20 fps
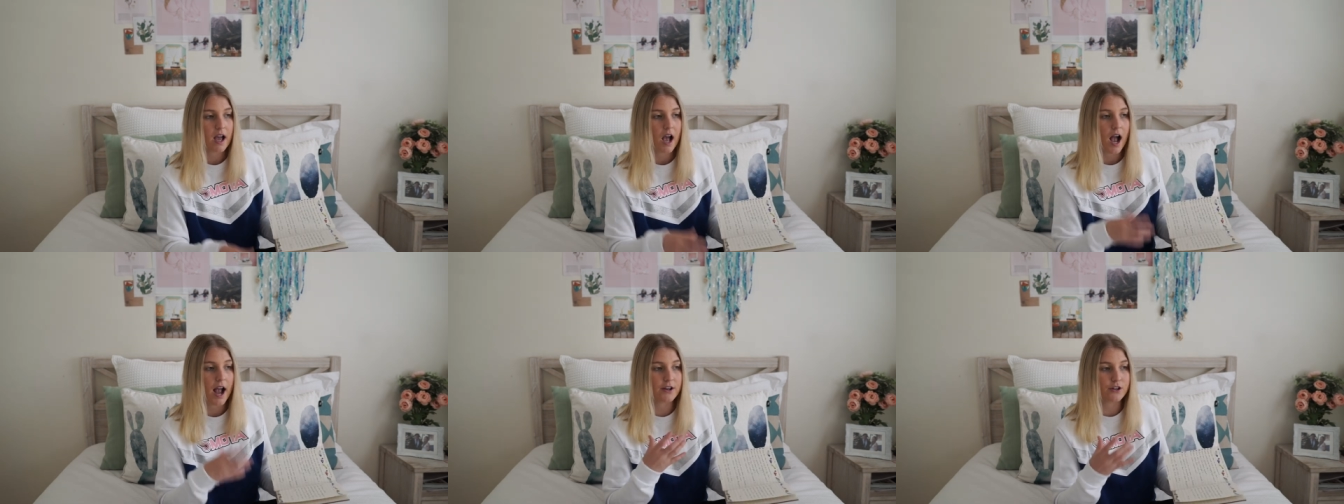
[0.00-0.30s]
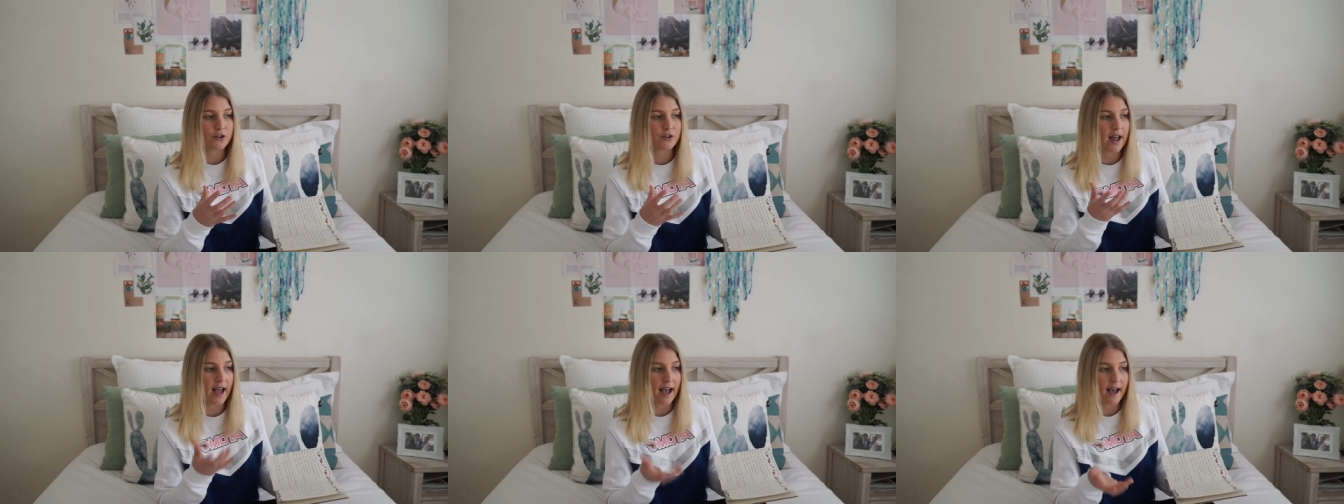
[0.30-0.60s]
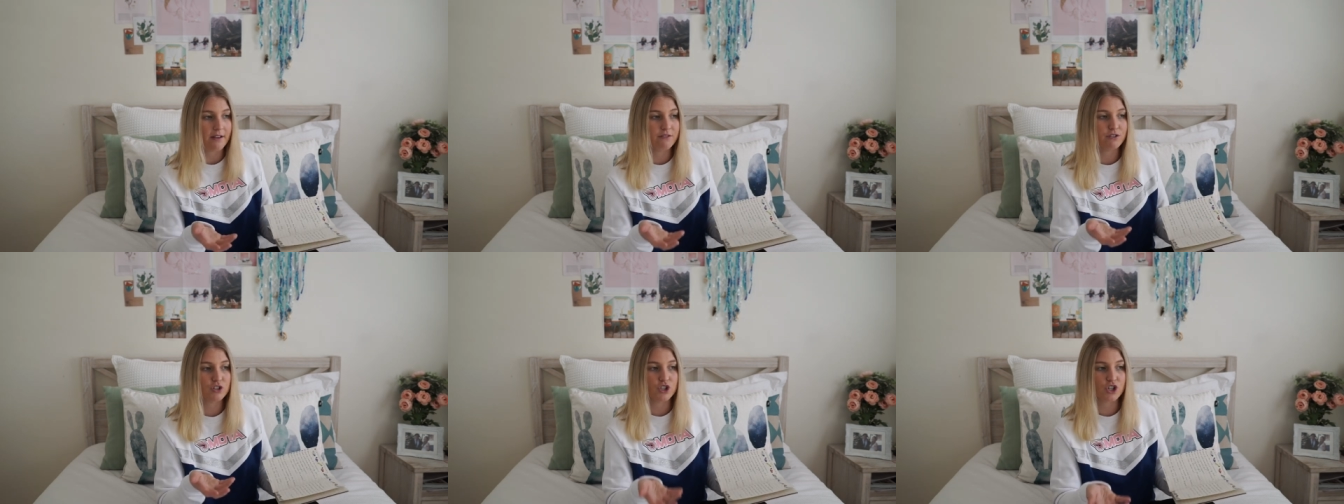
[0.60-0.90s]
I don't
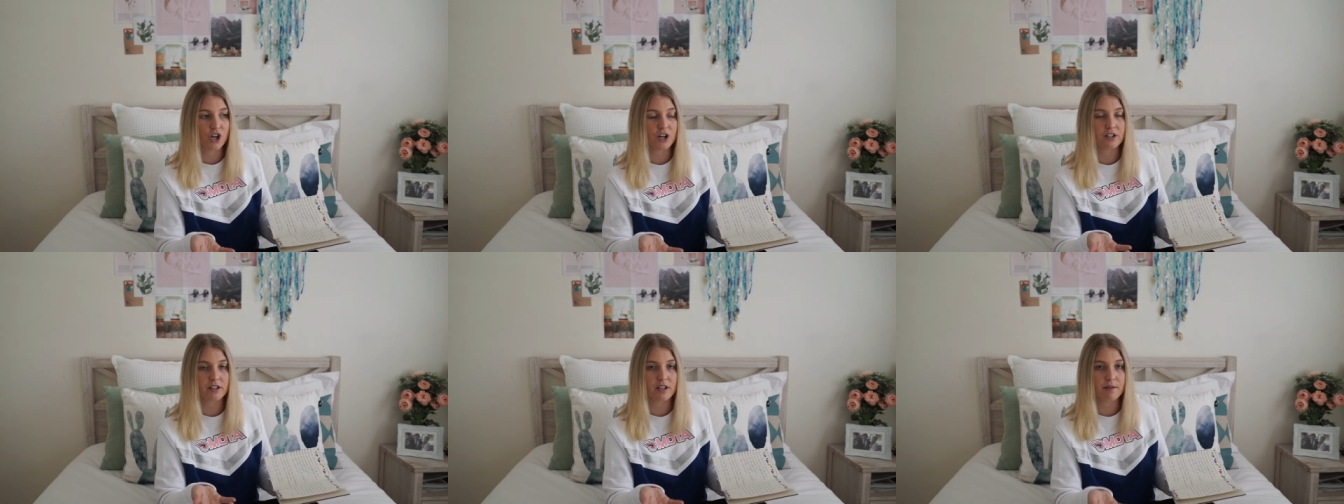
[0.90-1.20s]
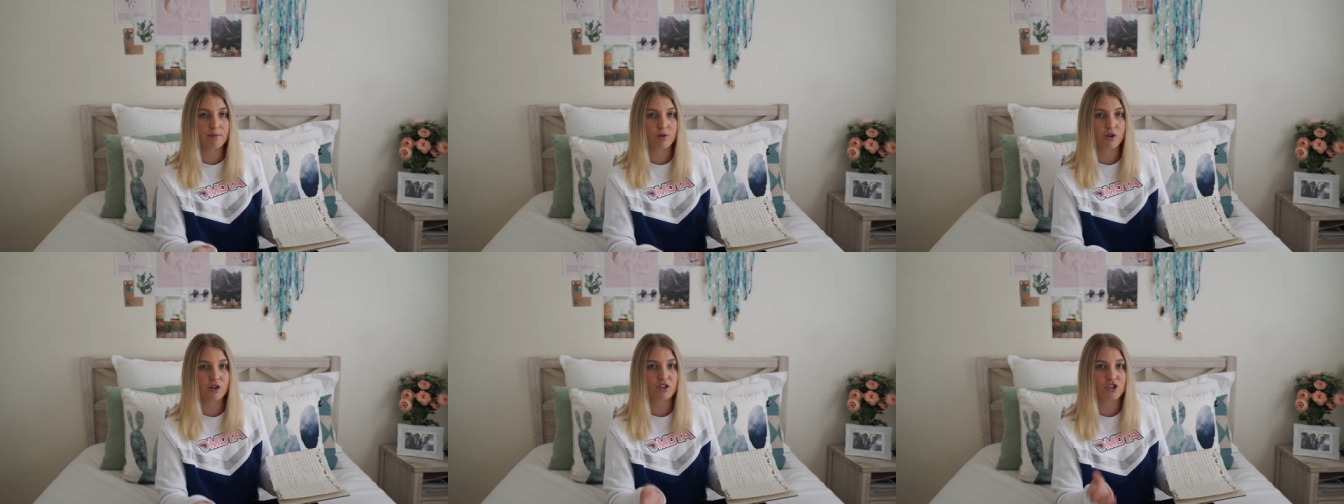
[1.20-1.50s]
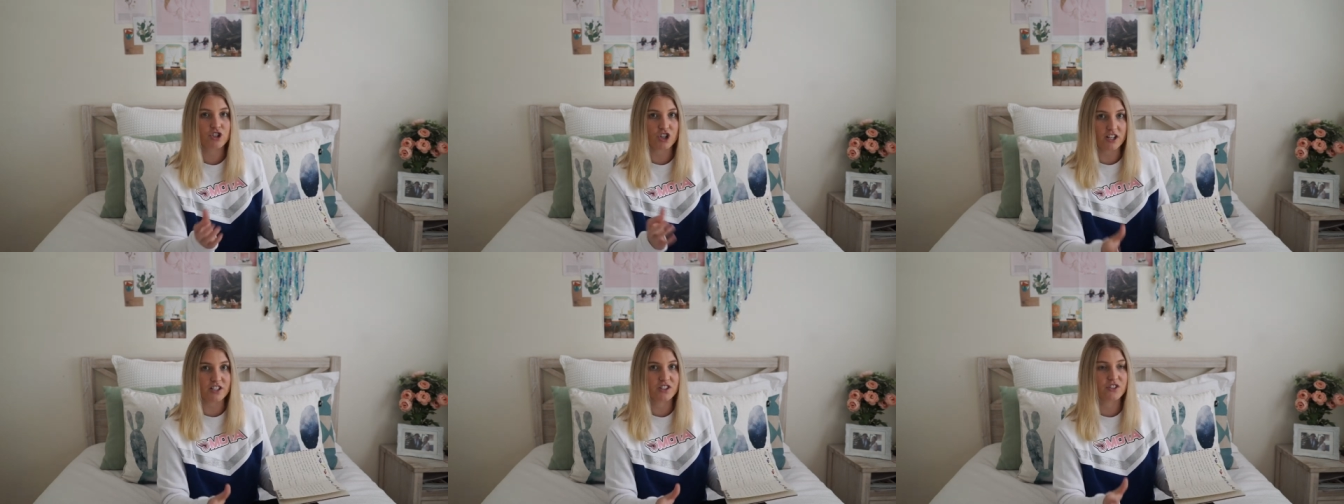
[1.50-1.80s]
have a journaling book
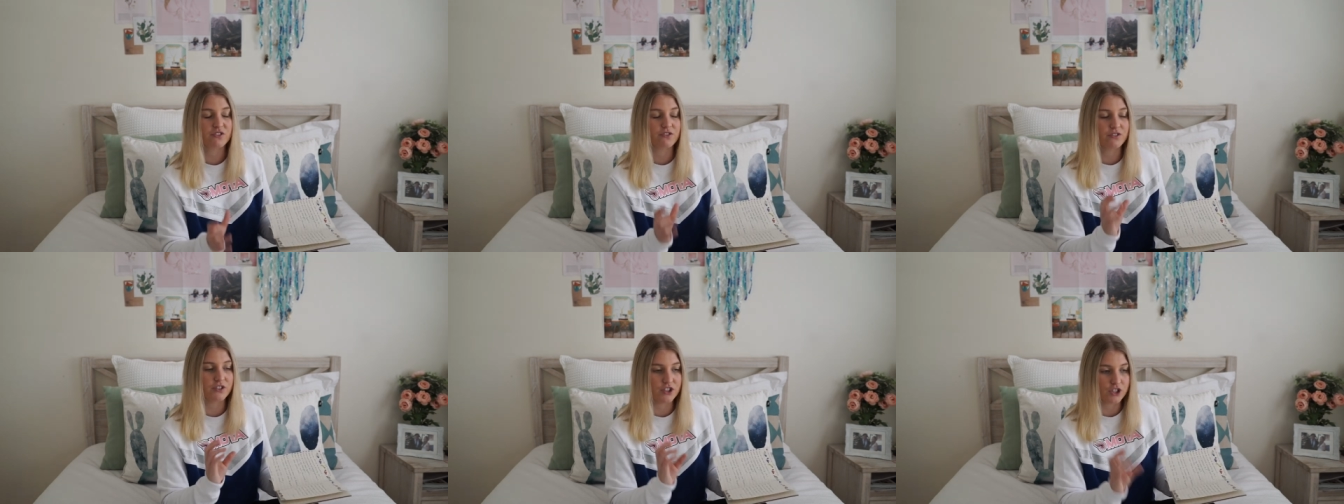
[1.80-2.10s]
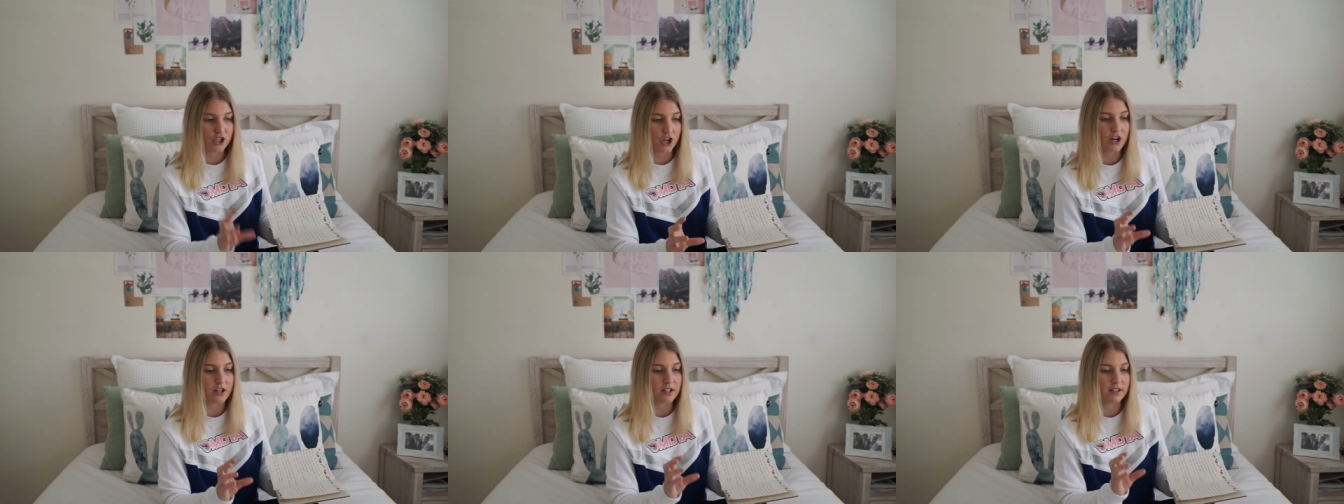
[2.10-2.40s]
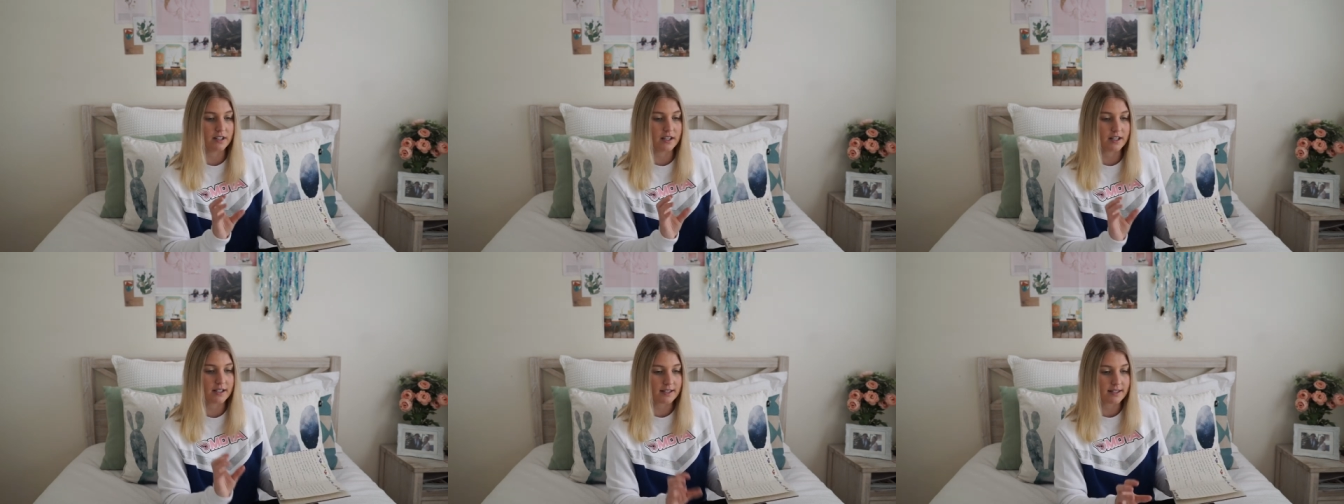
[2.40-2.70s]
just for
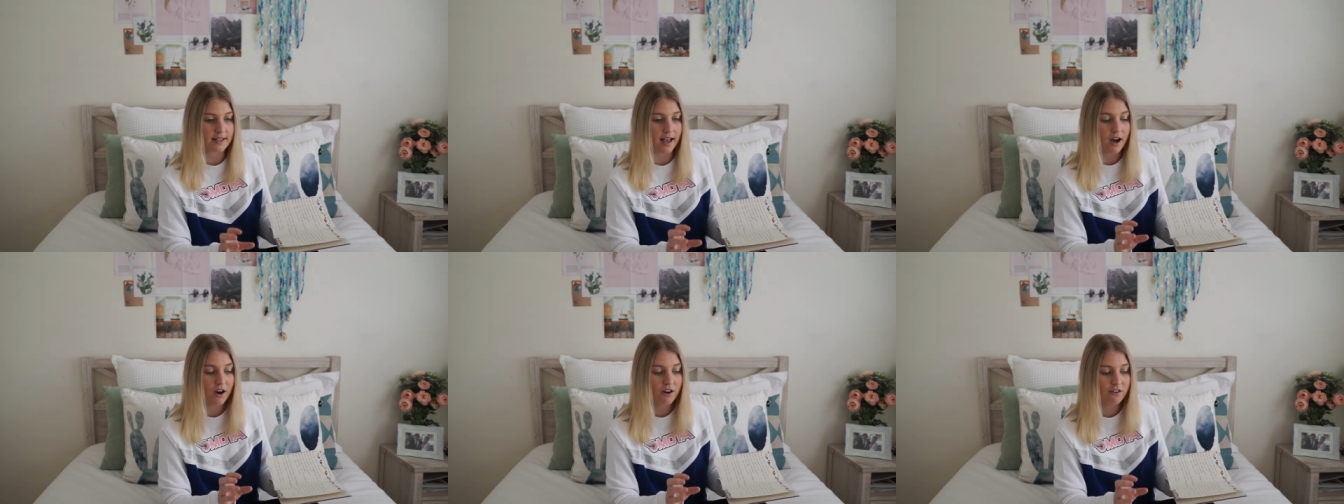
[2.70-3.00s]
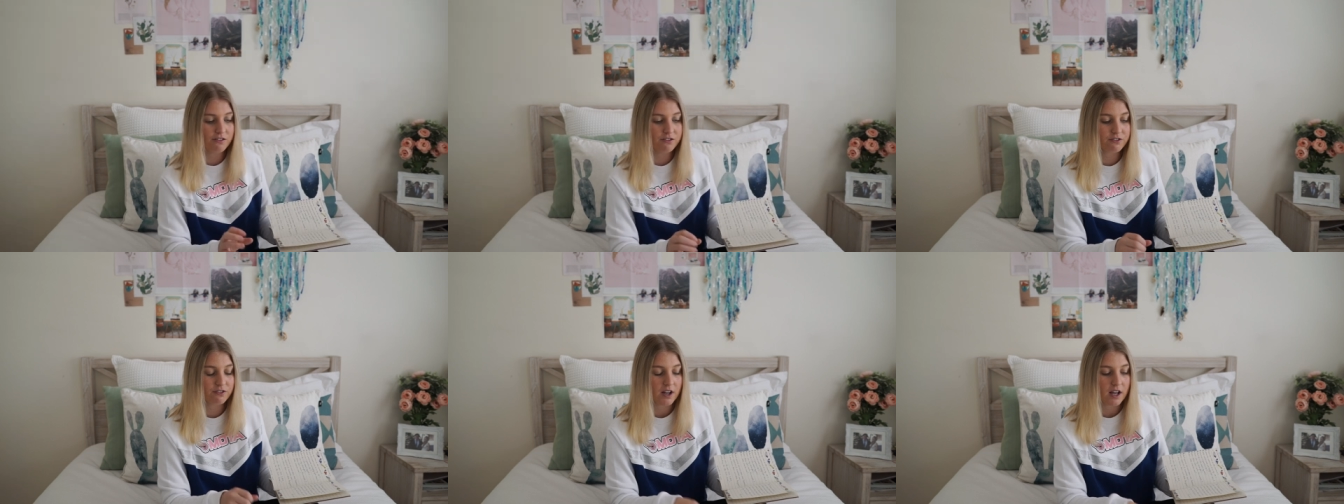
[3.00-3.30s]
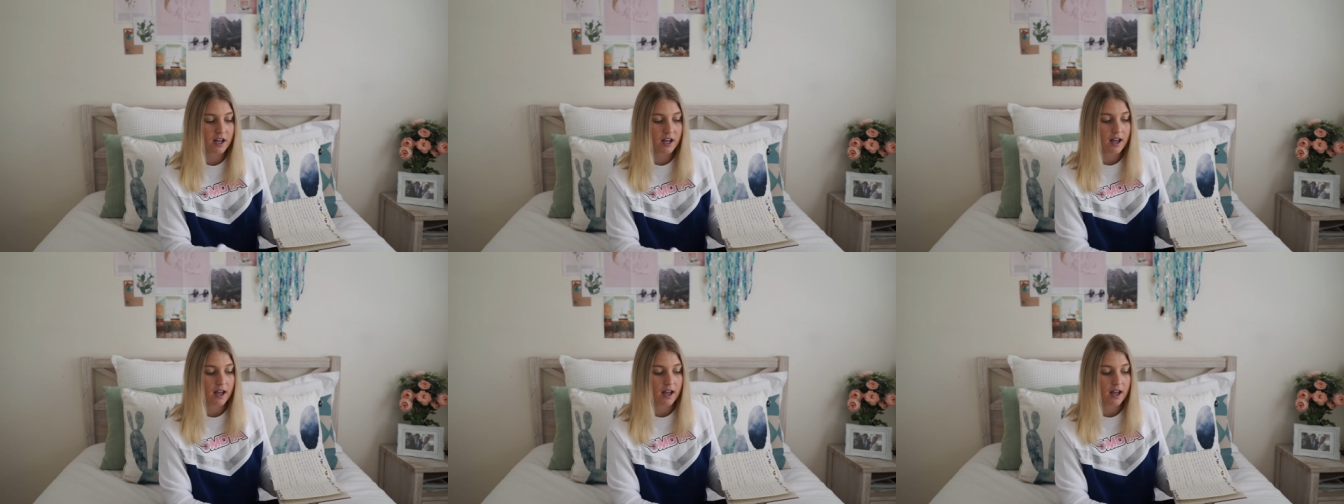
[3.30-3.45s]
journaling itself,